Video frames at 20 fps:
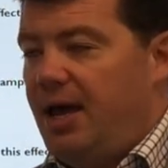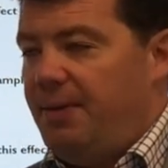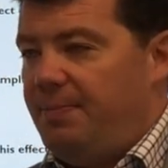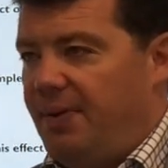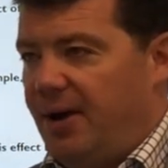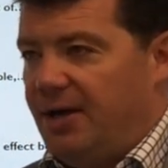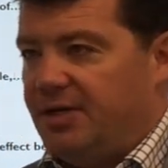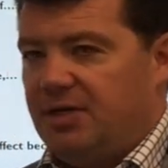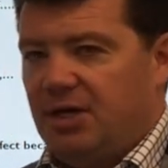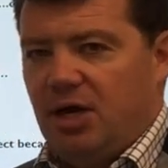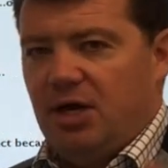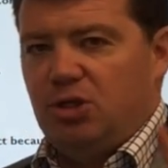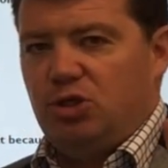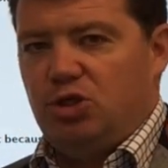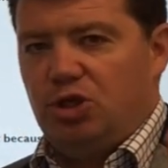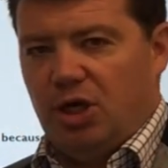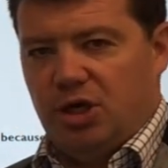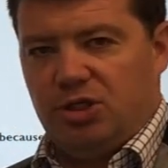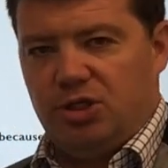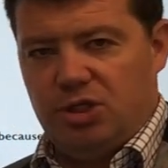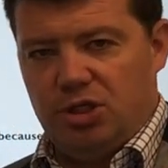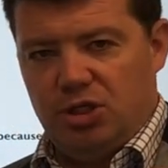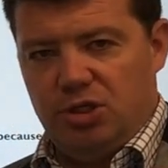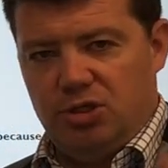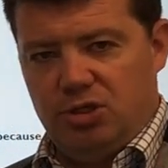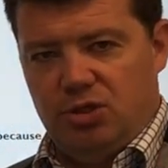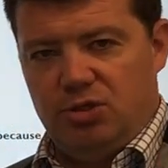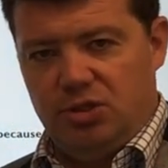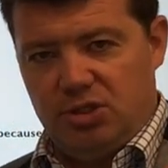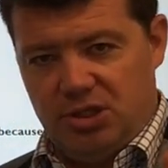but just
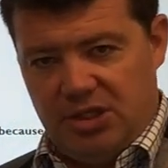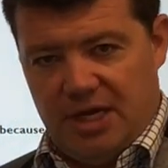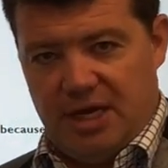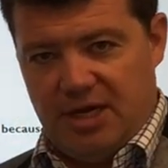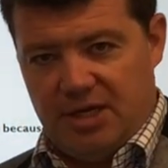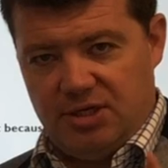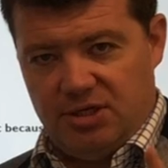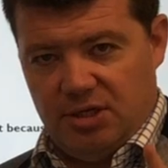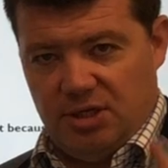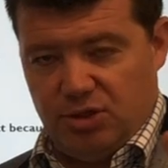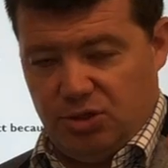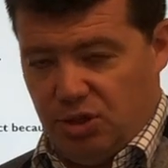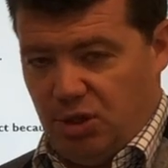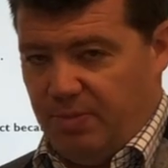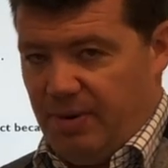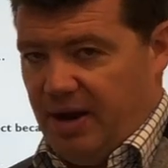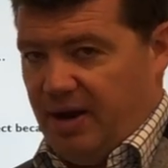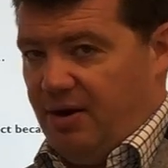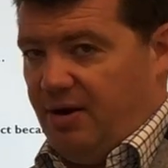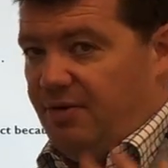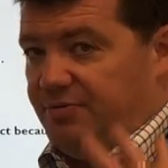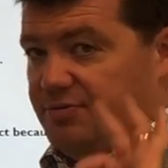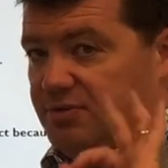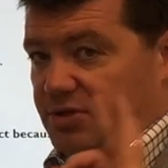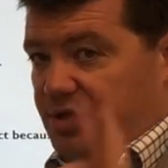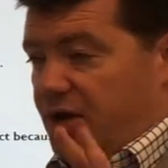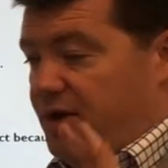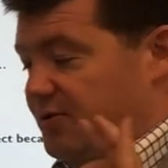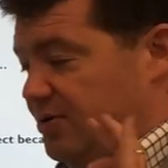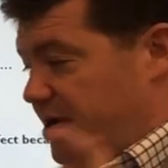stick to those 2 paragraphs.
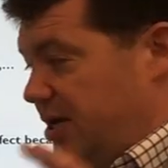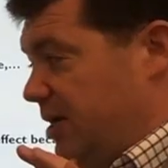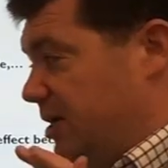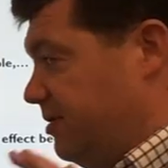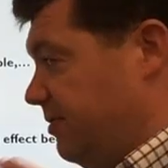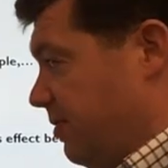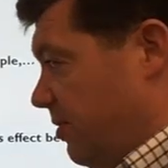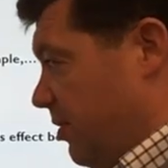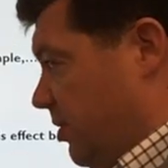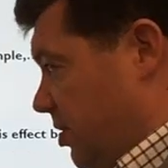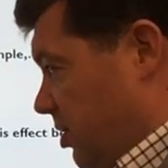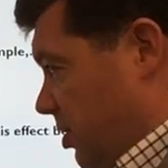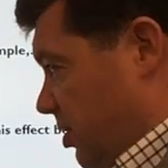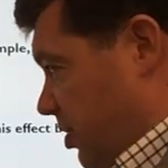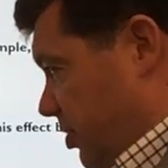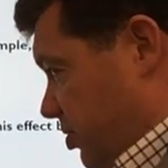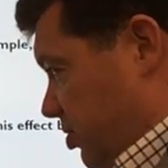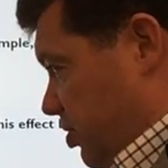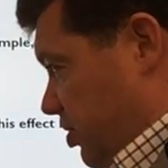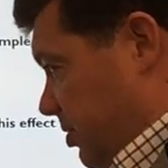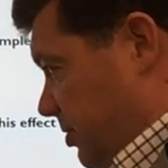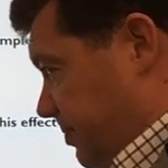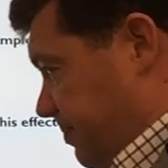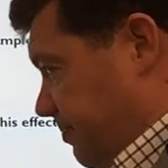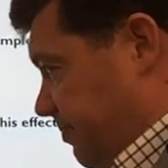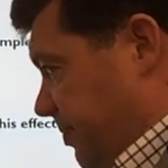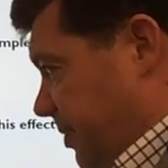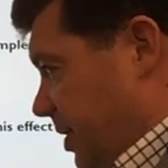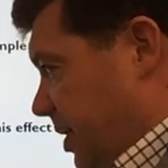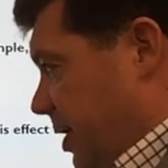No need for a conclusion.
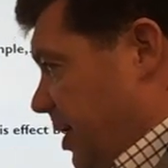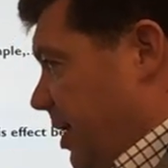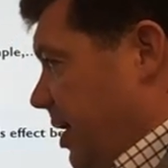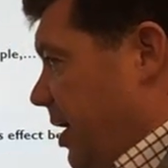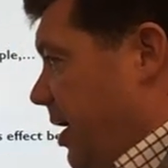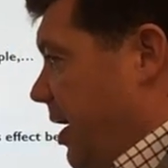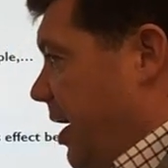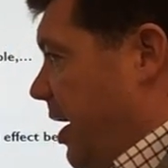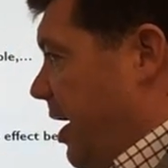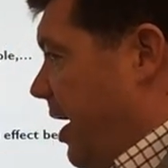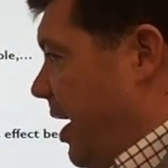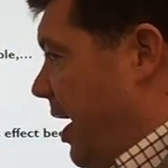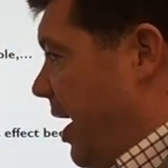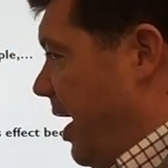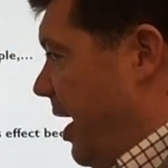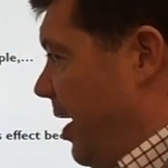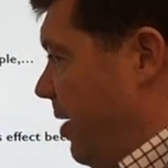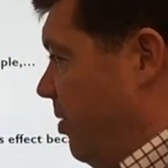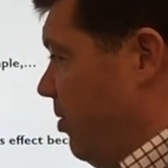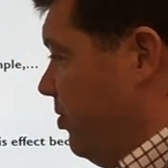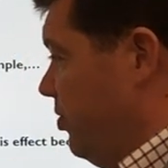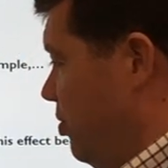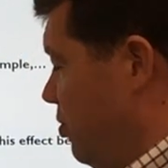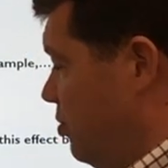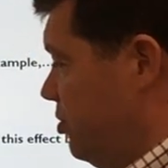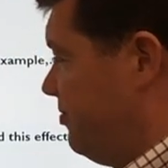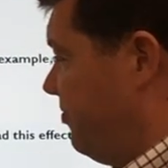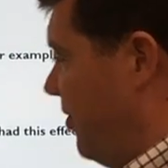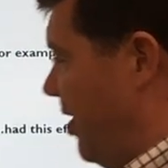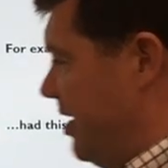
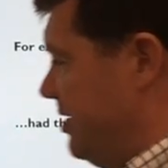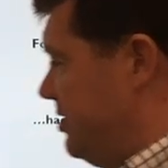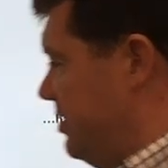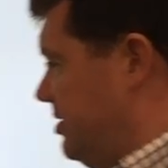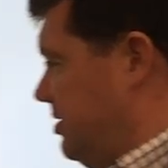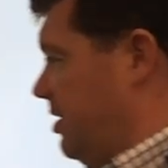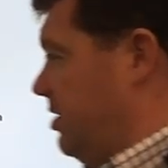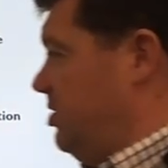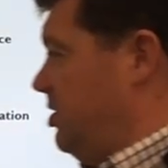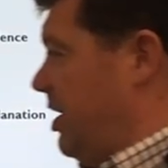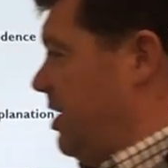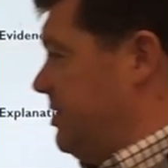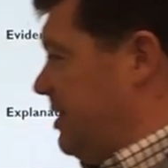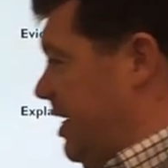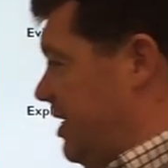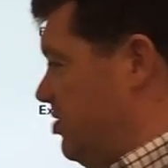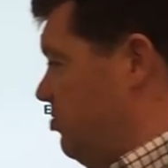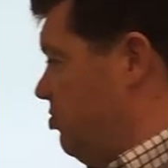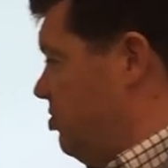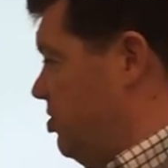Use phrases such as a